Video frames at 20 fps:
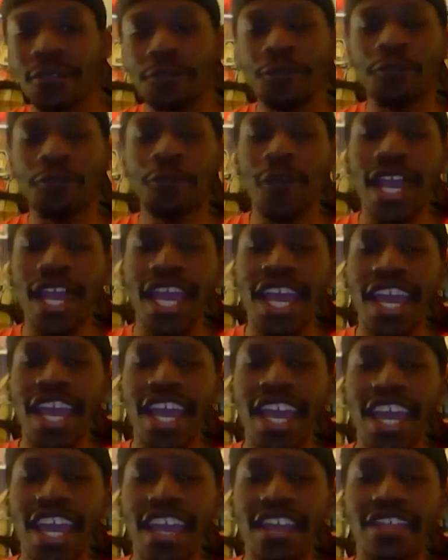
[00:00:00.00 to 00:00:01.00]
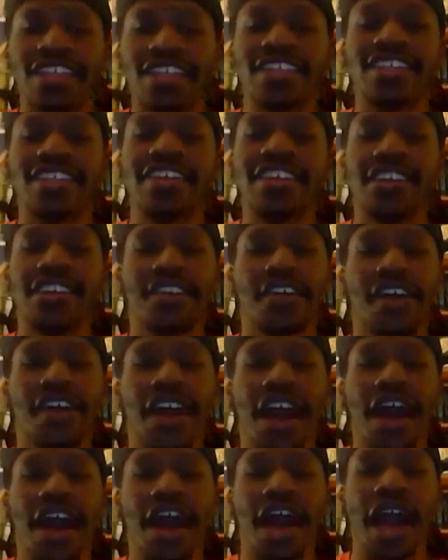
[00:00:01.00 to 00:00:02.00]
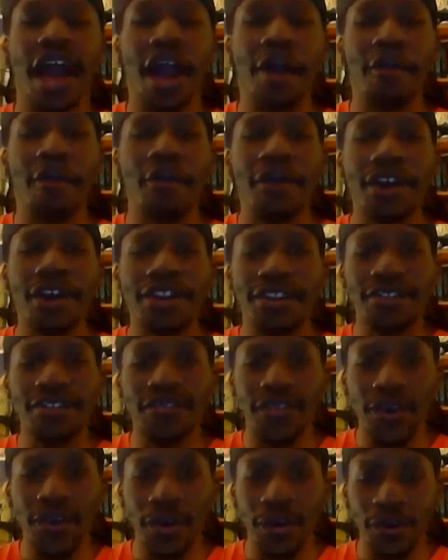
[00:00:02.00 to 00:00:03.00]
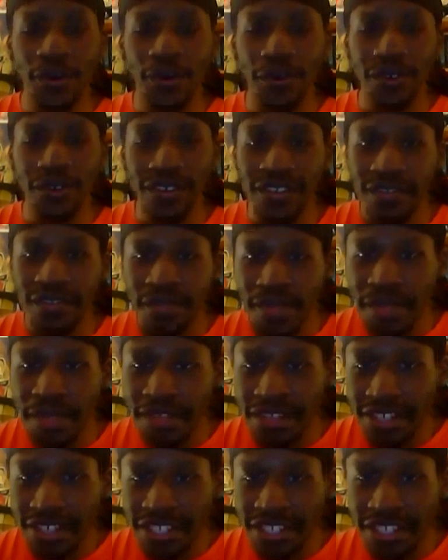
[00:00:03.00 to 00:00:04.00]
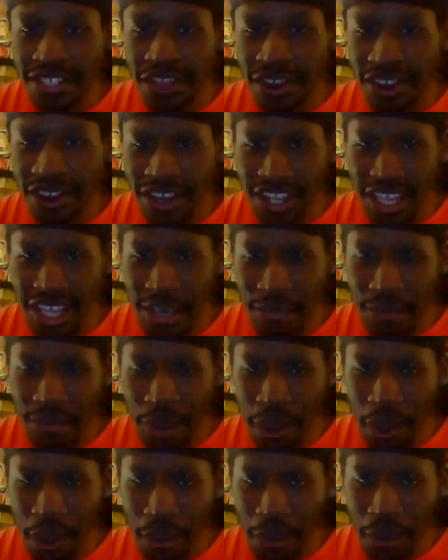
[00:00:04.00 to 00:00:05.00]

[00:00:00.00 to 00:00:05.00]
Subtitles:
Queen. How wonderful. Sorry to keep you all